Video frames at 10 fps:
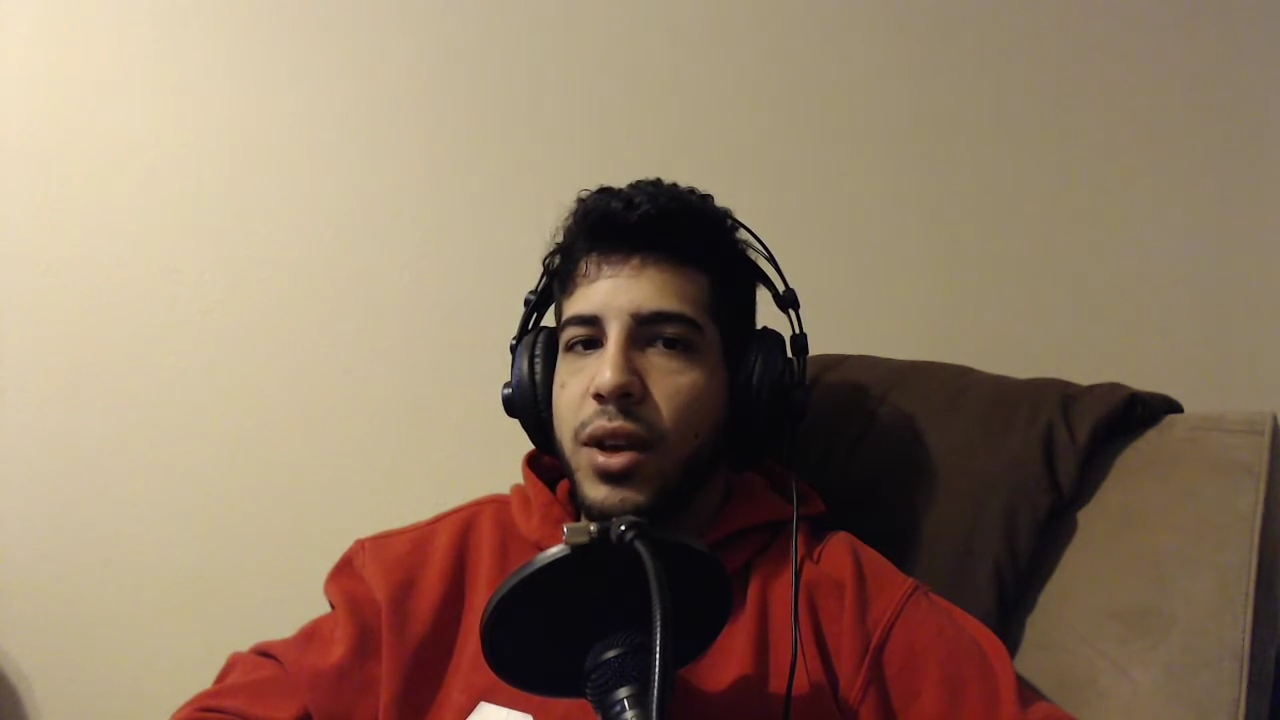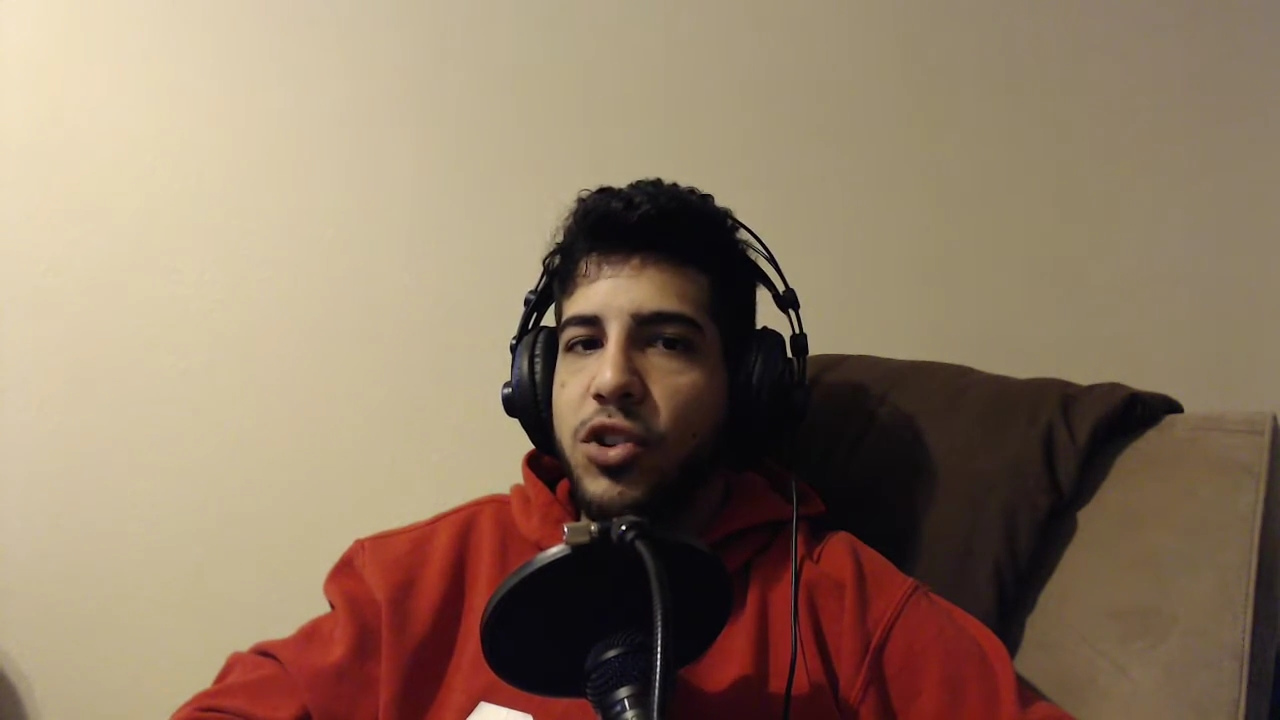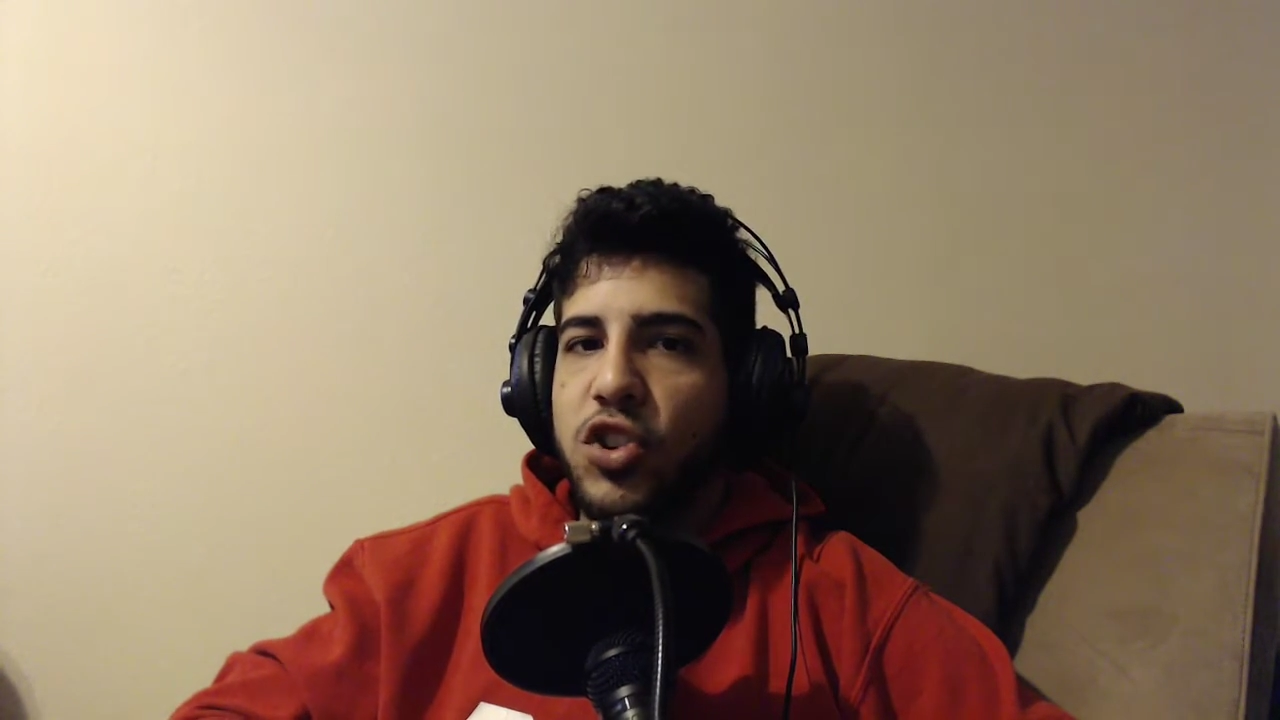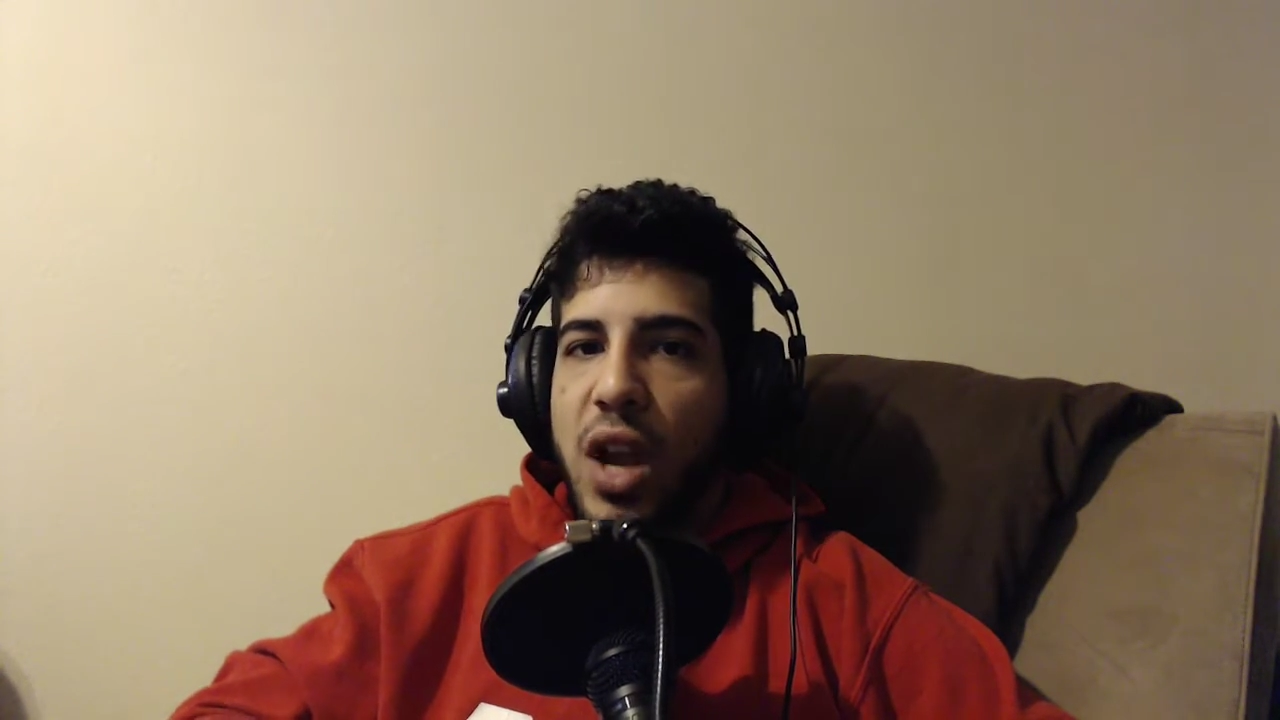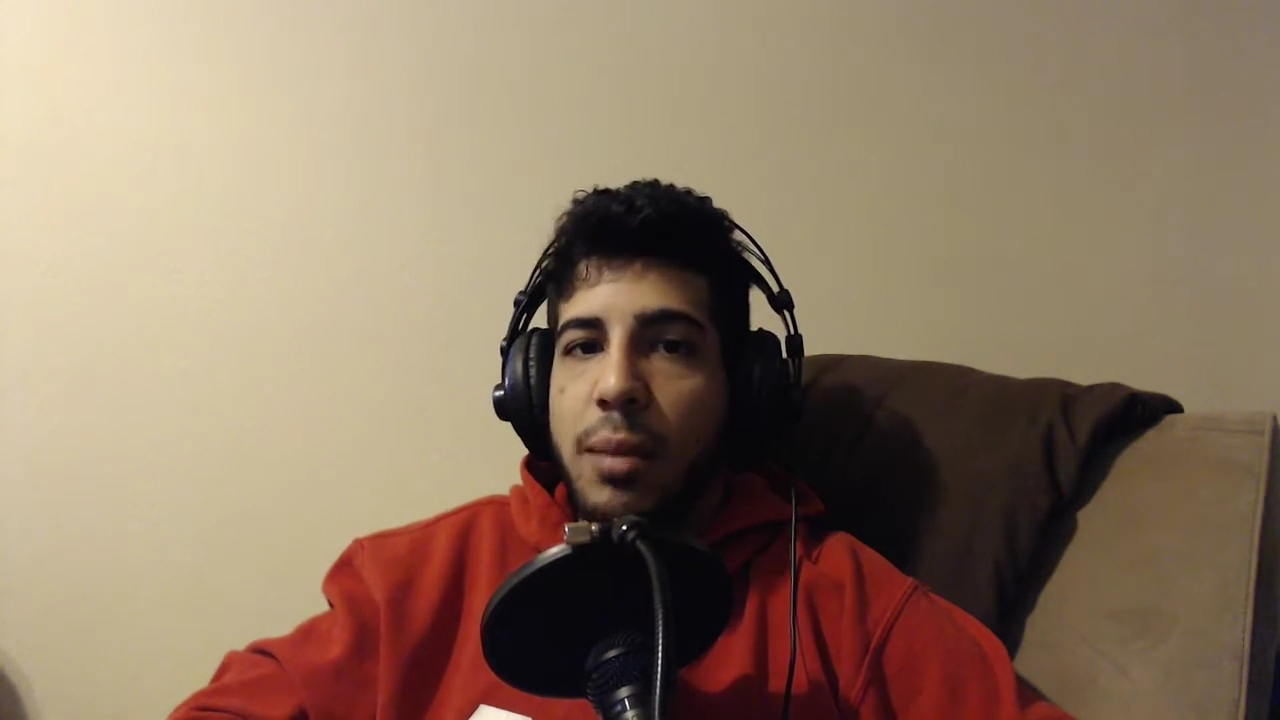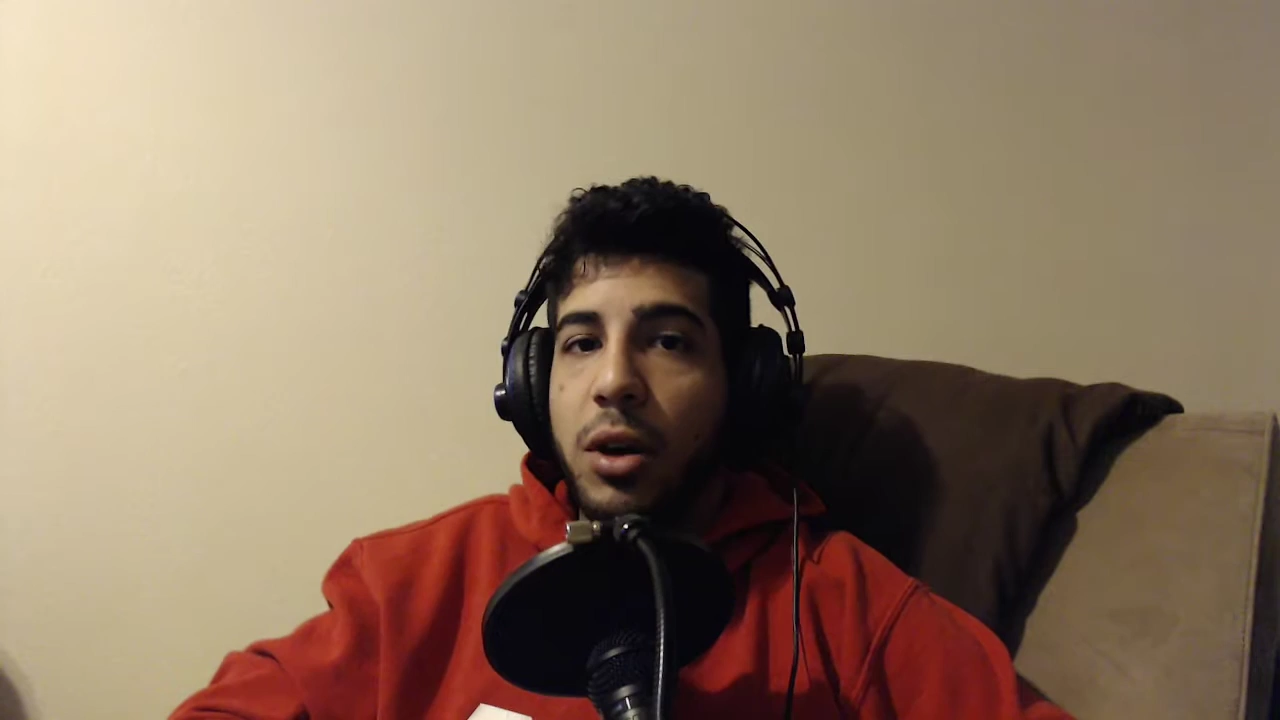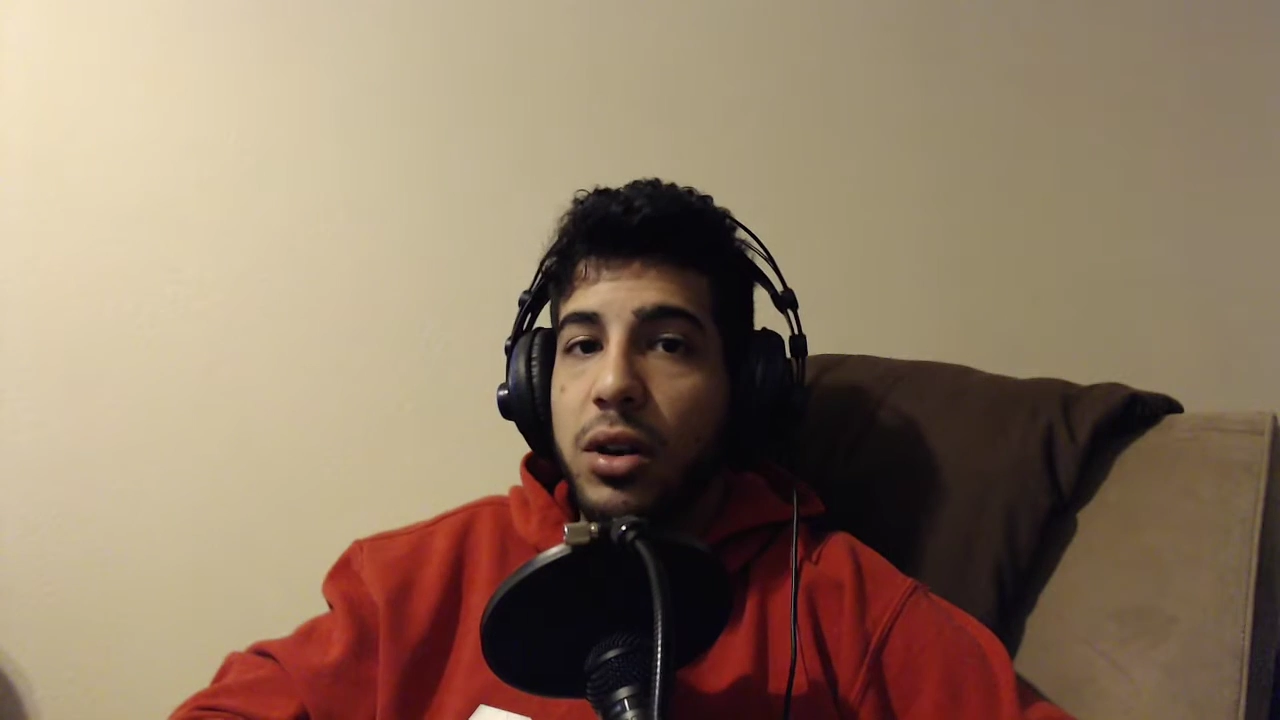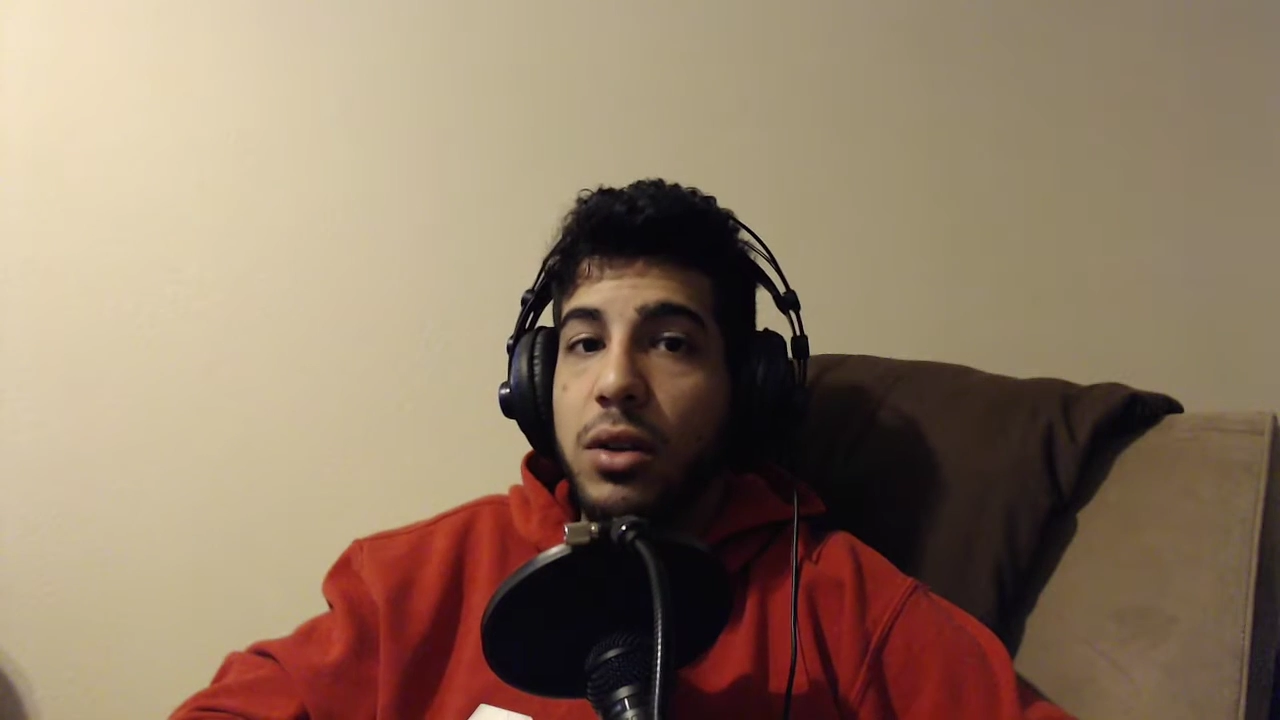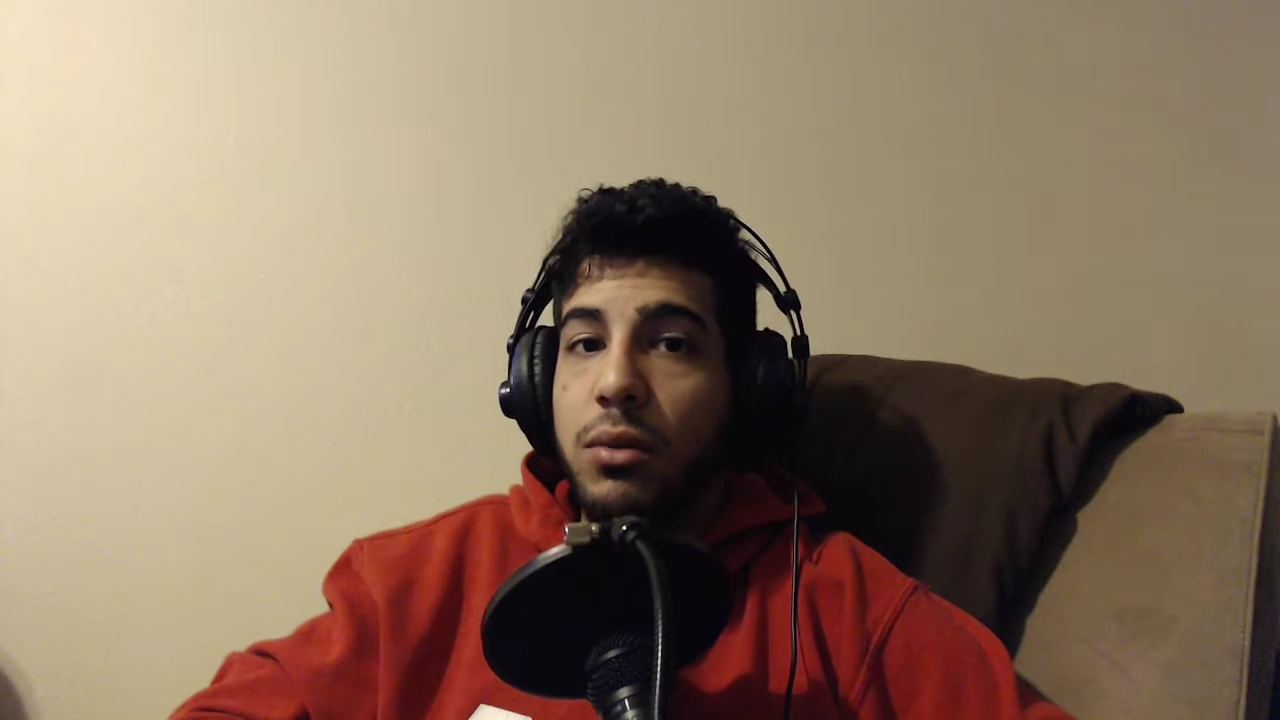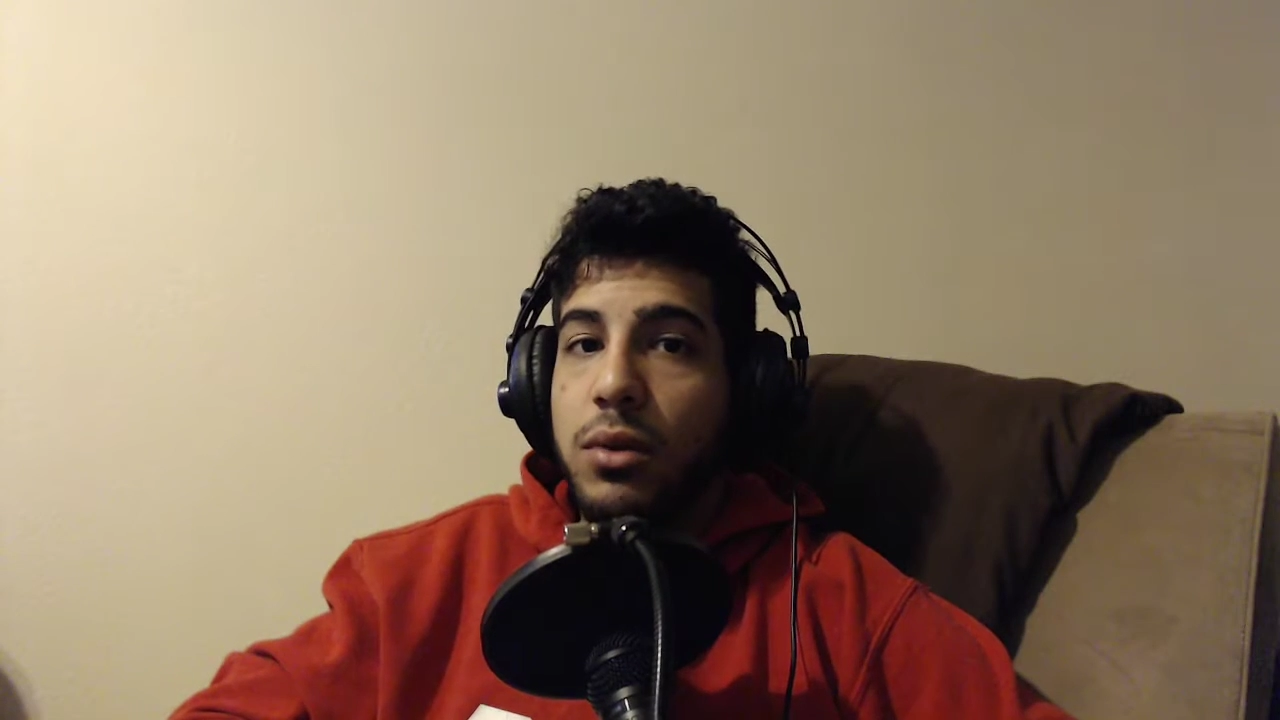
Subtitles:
shame on you.